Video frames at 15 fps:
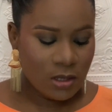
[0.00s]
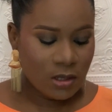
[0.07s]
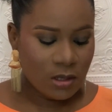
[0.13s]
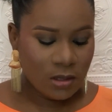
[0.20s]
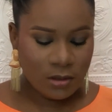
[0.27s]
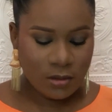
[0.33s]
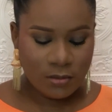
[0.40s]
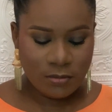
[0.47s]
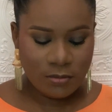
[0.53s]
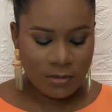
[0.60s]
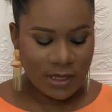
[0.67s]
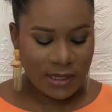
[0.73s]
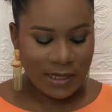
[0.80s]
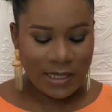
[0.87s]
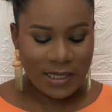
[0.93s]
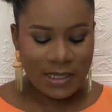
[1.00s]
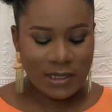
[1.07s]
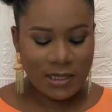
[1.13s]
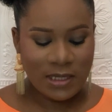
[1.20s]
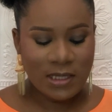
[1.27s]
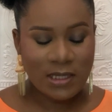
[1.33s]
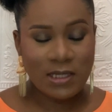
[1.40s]

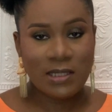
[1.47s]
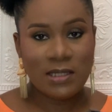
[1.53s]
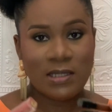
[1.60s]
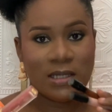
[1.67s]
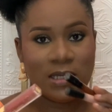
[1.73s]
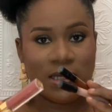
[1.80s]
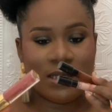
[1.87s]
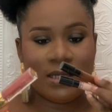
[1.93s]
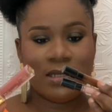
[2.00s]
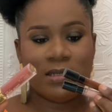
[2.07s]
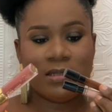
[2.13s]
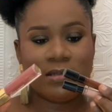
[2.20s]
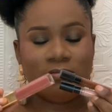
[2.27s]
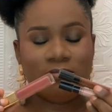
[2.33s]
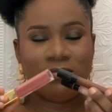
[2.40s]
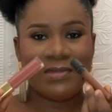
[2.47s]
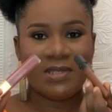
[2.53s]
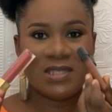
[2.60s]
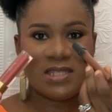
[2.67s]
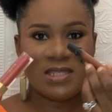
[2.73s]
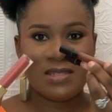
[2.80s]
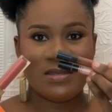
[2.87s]
Milani and
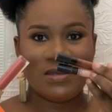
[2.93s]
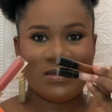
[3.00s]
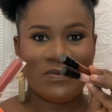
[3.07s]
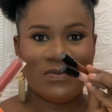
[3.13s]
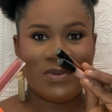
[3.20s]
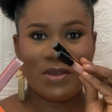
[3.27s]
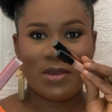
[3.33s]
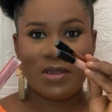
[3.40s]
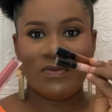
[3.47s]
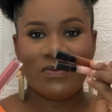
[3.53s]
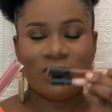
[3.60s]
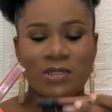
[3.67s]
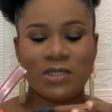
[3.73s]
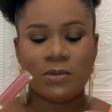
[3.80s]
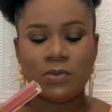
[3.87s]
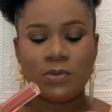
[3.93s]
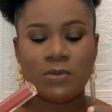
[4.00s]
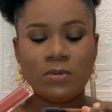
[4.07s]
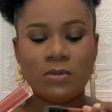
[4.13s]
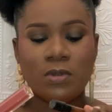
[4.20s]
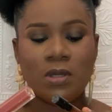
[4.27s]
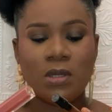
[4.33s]
this very
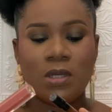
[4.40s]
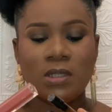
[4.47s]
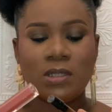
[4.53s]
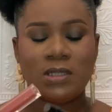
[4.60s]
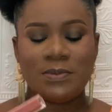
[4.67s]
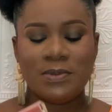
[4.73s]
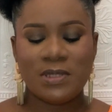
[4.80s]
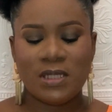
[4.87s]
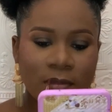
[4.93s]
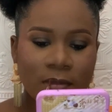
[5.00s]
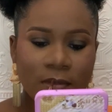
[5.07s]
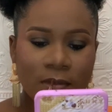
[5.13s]
affordable lipstick.